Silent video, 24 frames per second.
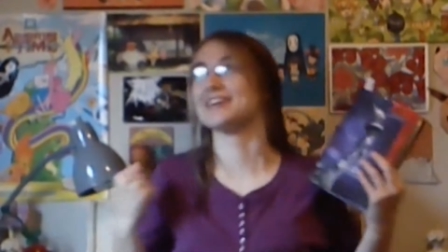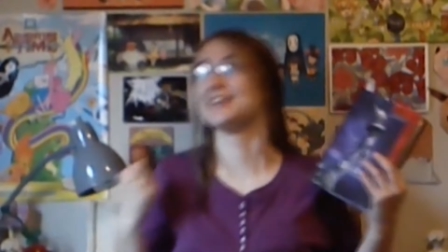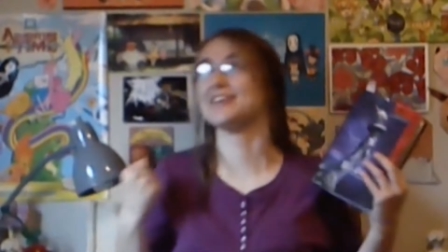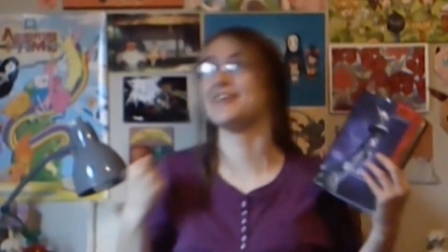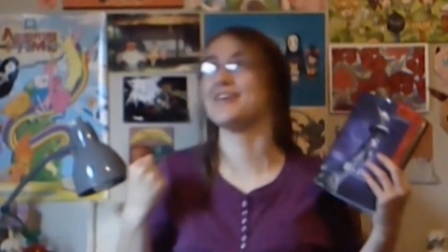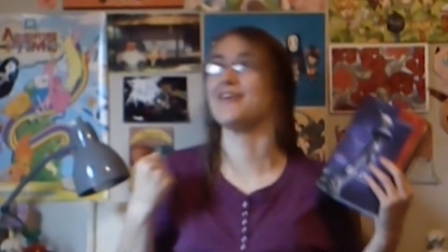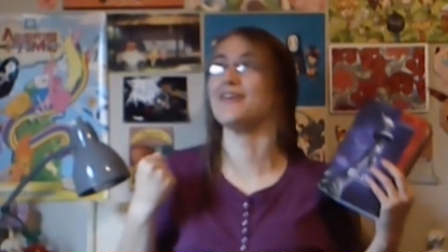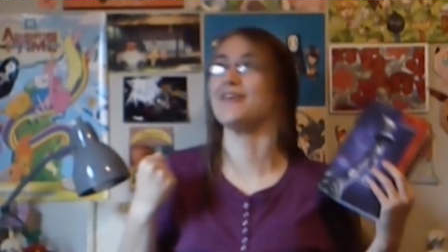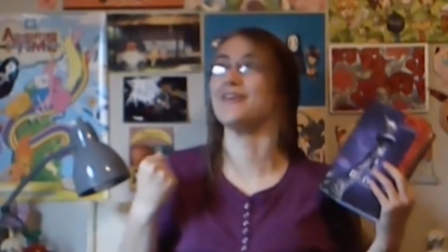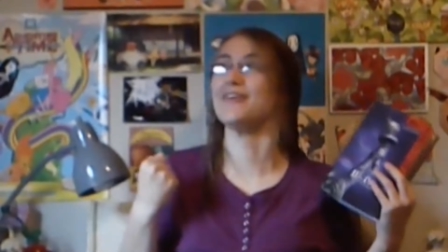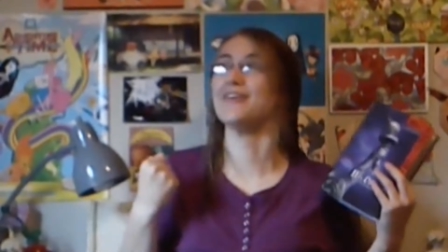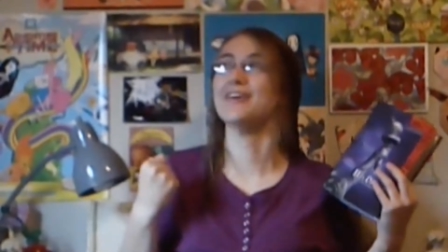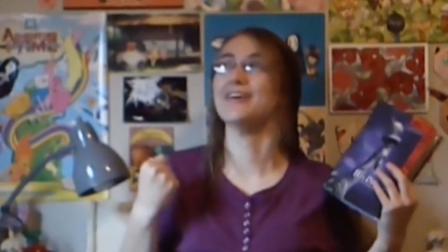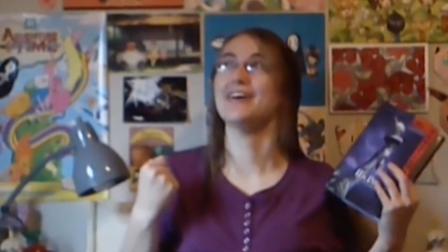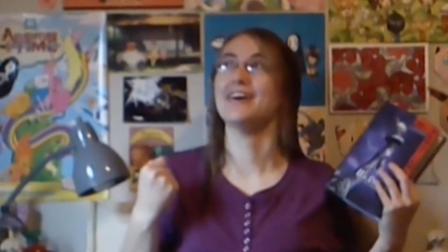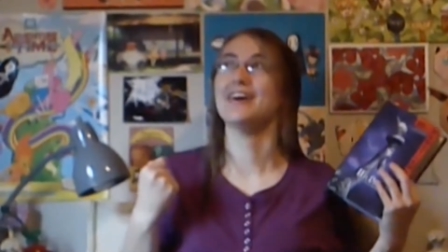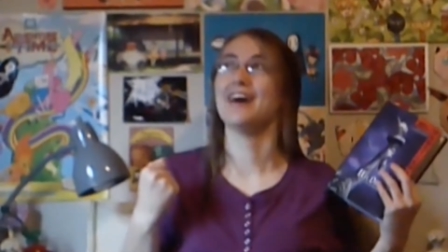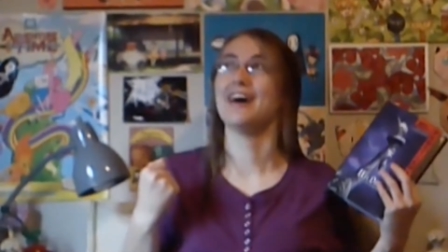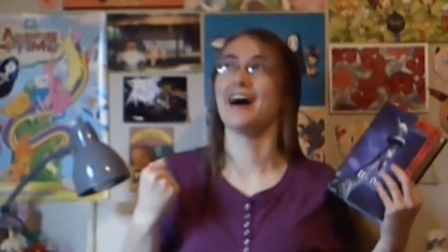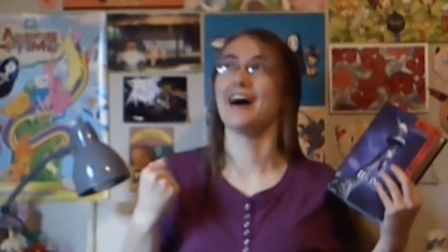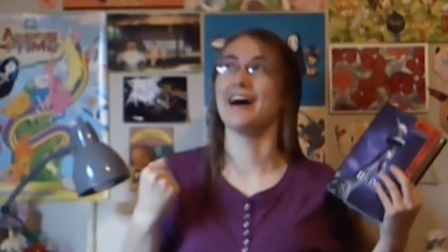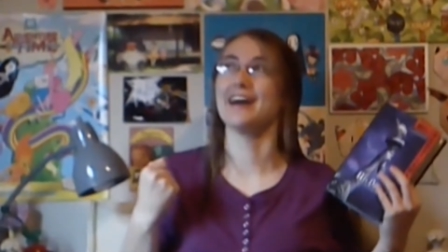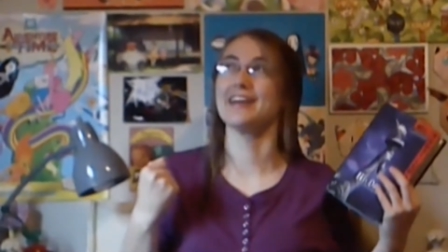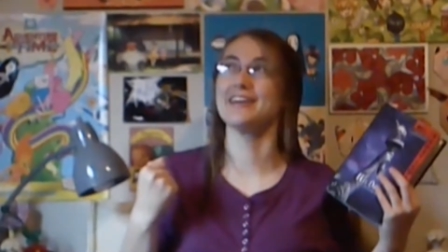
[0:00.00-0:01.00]
no,
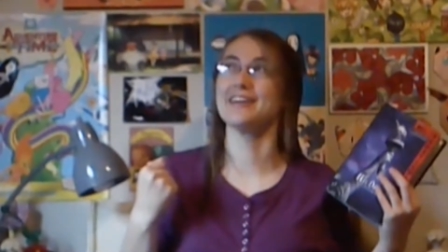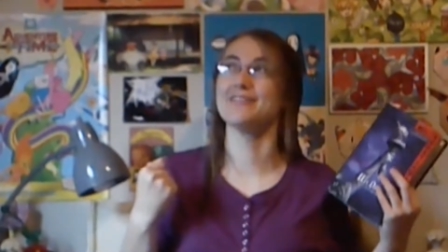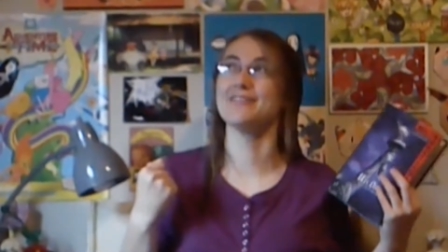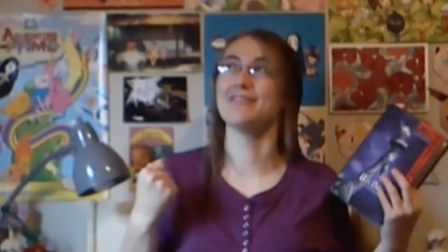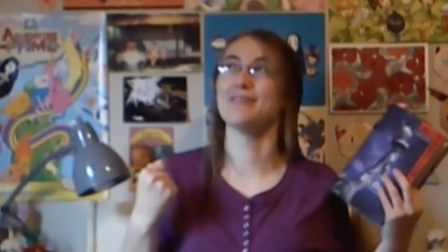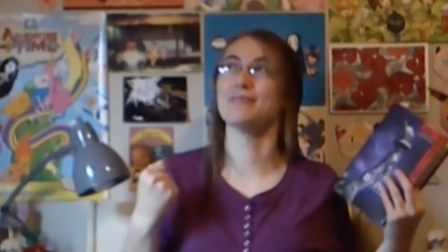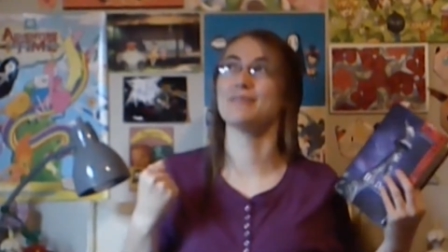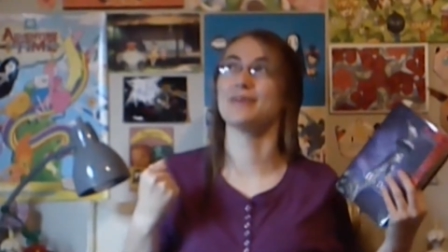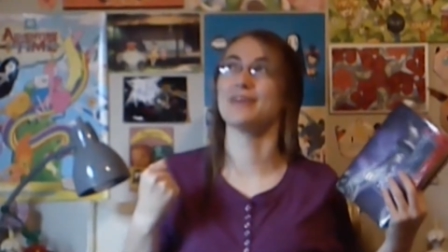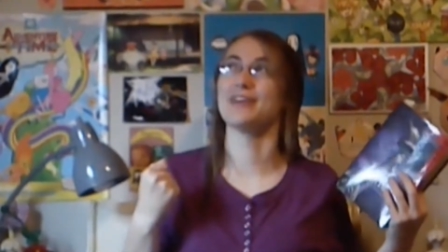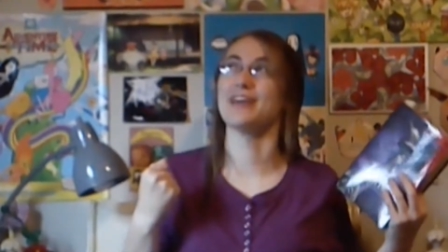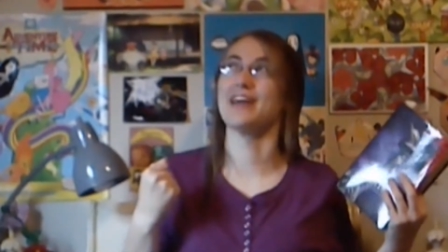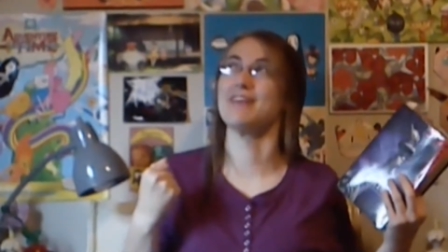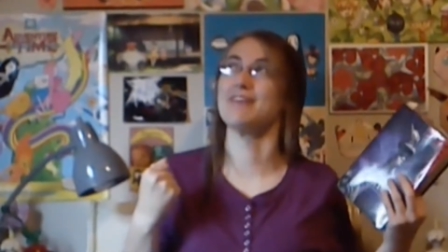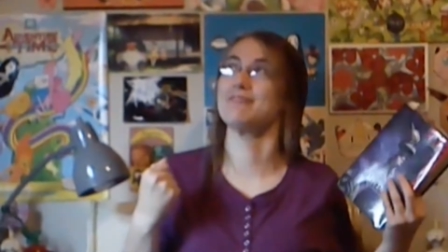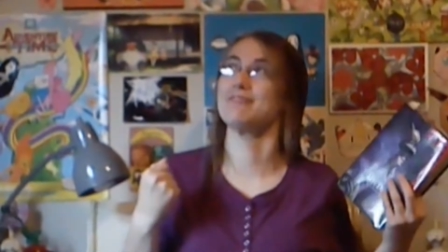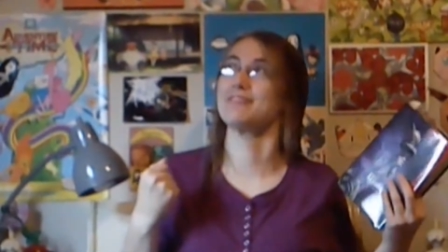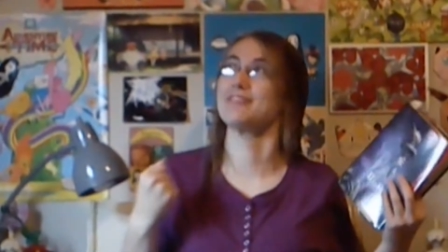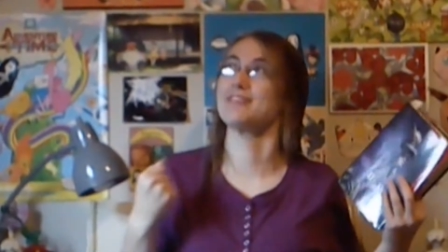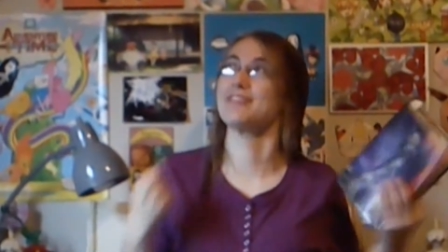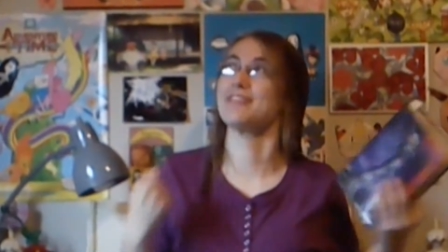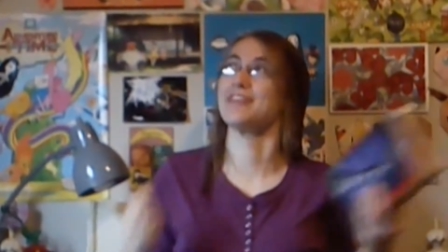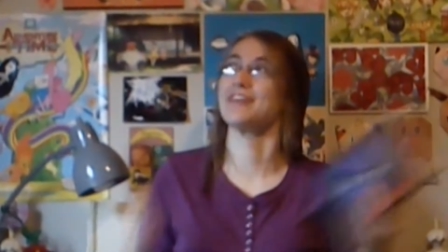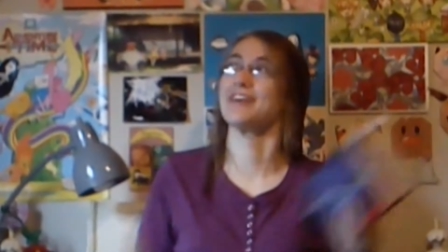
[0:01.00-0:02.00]
I give up on
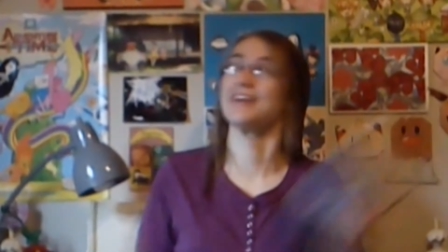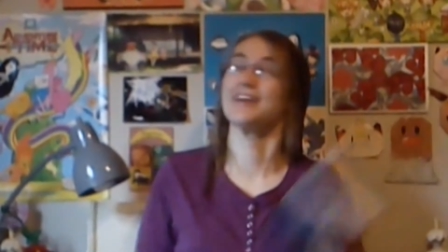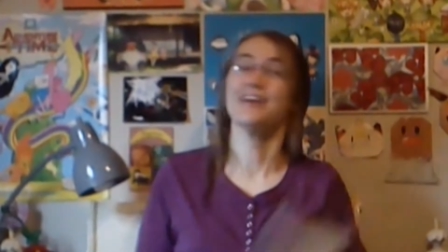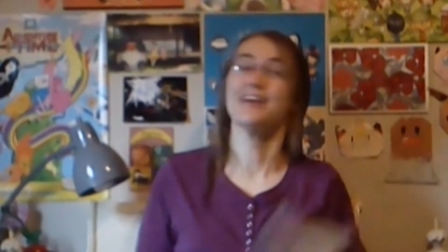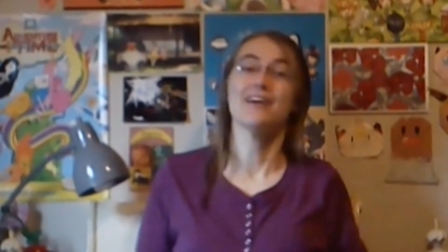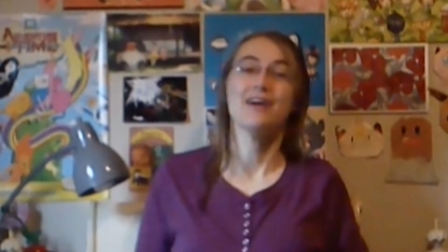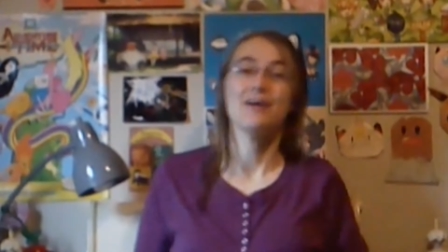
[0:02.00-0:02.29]
everything.